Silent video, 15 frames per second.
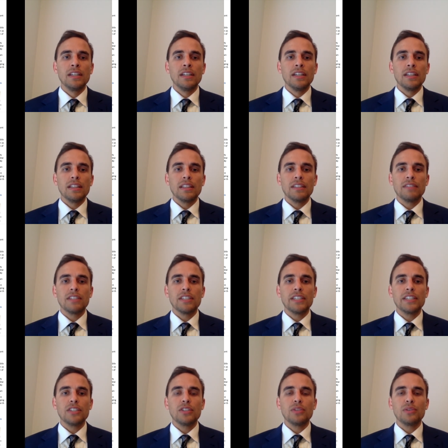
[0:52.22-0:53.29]
Liver
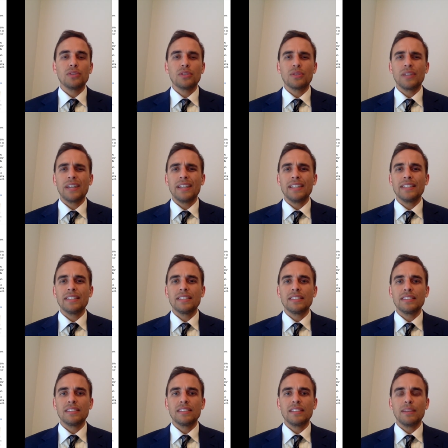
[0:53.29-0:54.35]
issues arise
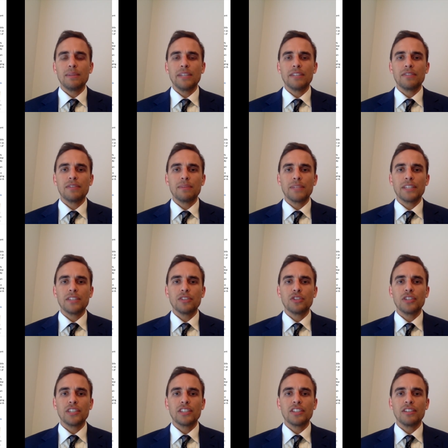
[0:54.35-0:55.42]
stemming from the
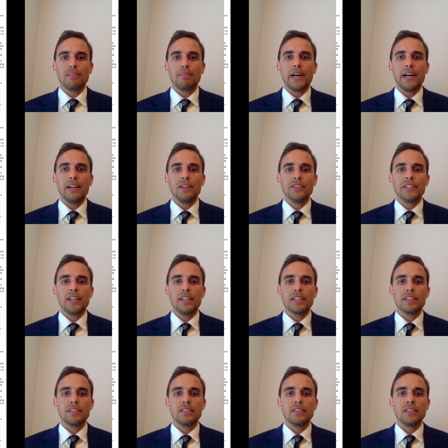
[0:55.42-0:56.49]
constriction of bile
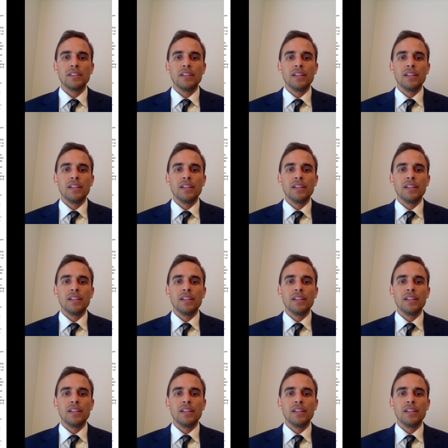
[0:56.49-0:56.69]
ducts,